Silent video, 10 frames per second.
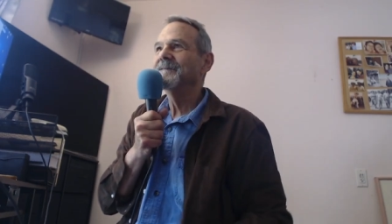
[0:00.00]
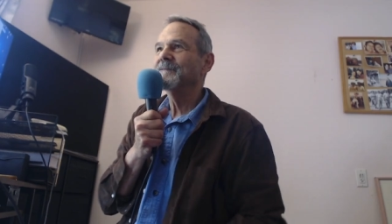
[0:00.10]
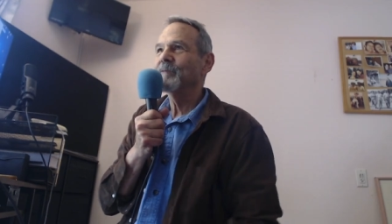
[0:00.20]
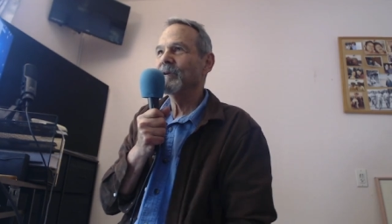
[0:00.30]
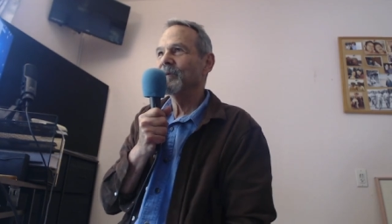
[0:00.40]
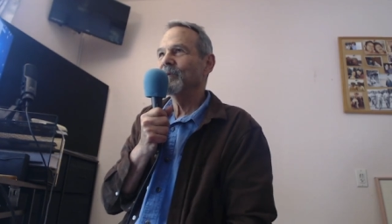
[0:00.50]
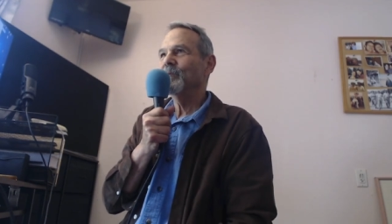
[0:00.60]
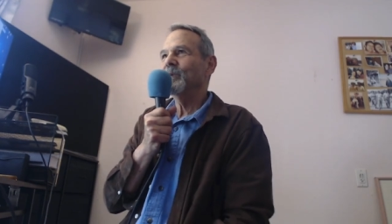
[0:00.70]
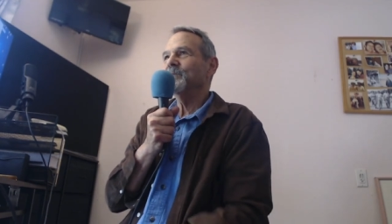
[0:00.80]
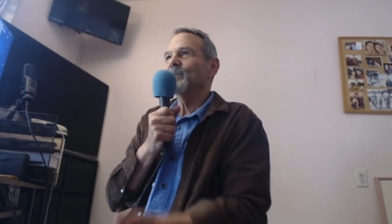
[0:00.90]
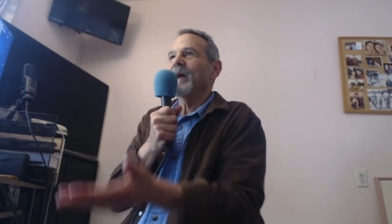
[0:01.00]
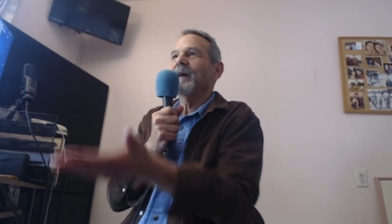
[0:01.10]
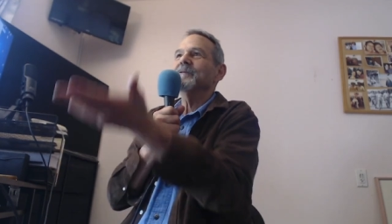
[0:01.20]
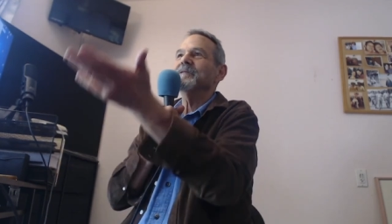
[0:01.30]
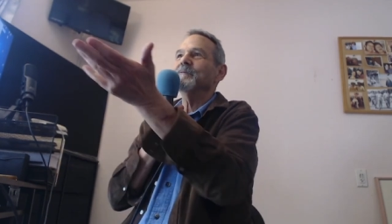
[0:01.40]
where
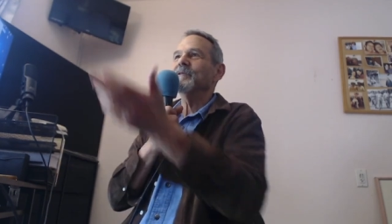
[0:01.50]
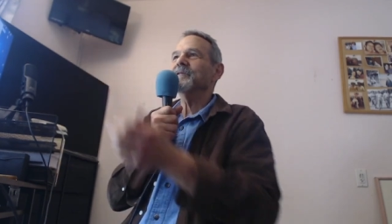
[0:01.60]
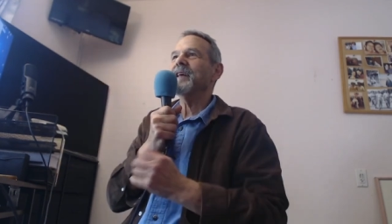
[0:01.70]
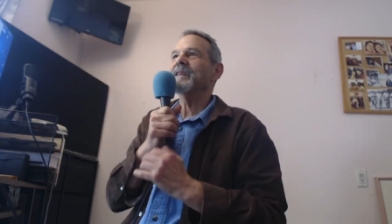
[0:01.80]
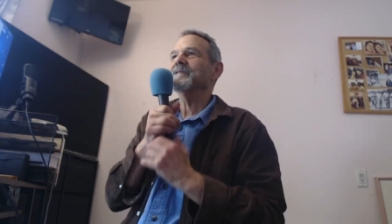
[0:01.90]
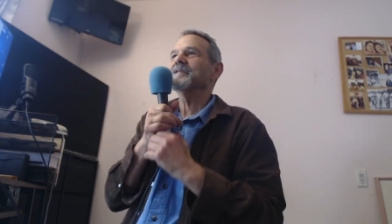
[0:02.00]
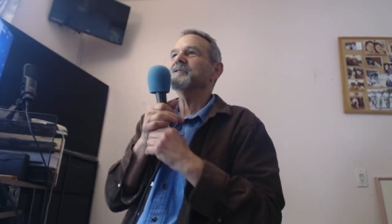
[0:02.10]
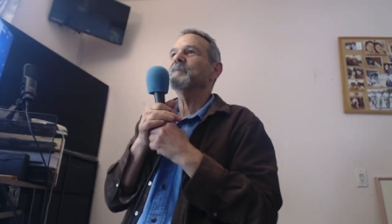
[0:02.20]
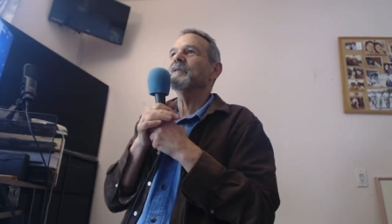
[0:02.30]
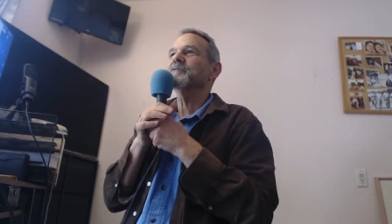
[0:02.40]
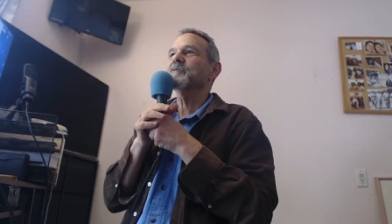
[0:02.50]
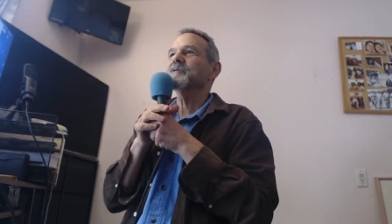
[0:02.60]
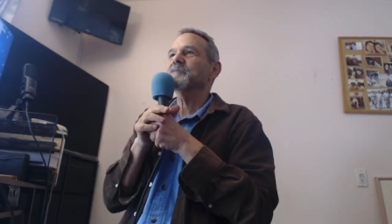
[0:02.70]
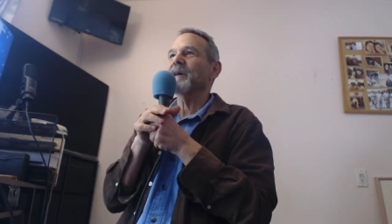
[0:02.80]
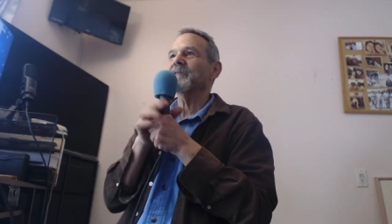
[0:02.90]
is that on the spiritual
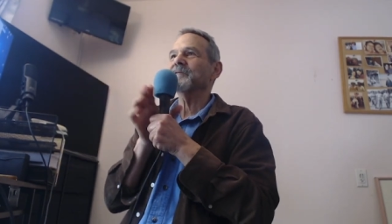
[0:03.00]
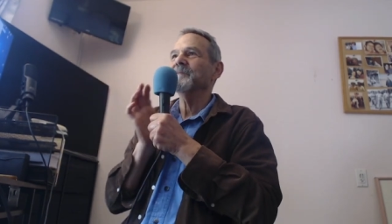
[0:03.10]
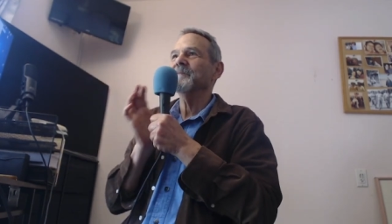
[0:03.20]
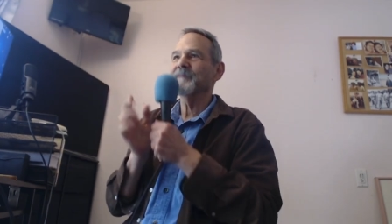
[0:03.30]
spectrum?